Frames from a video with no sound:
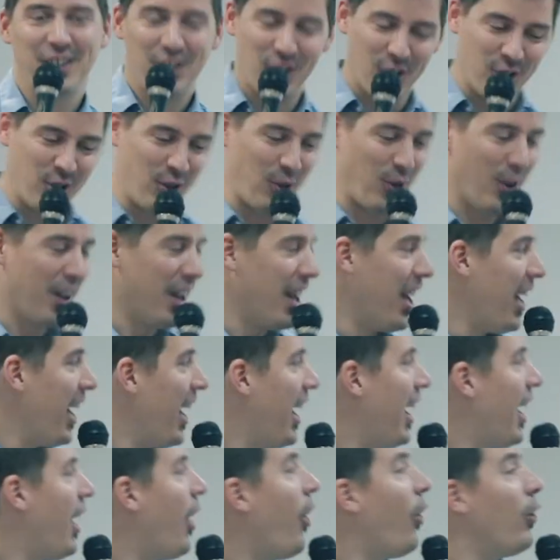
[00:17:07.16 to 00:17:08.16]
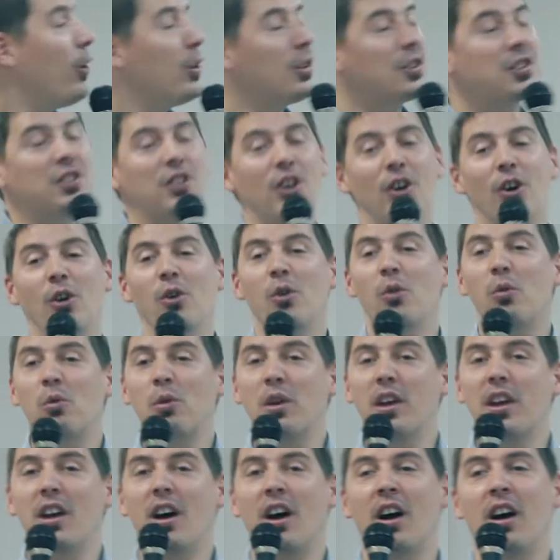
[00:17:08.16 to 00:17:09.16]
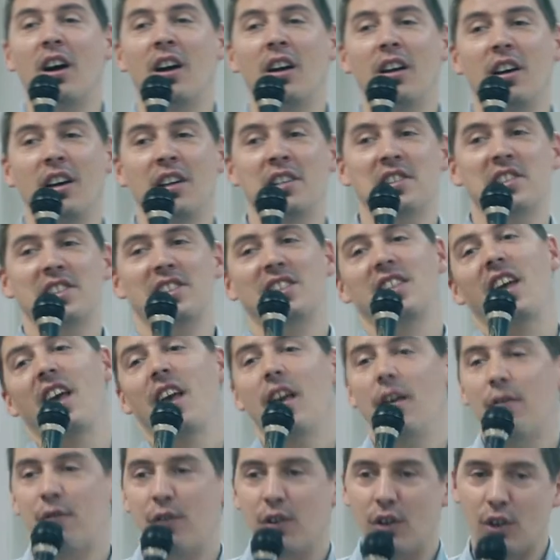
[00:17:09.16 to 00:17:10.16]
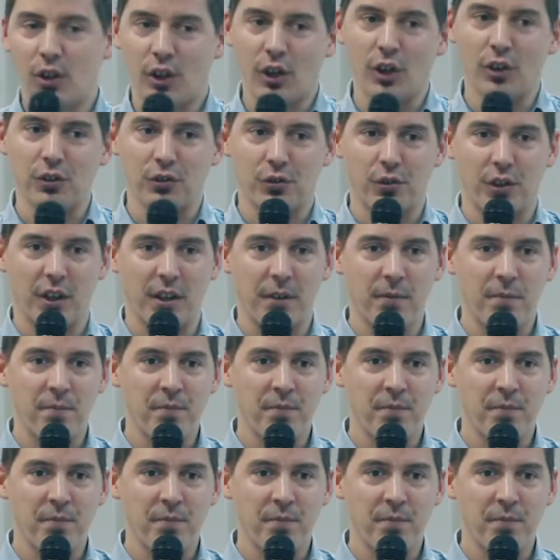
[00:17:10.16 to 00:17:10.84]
You do. Also, we are a safe country.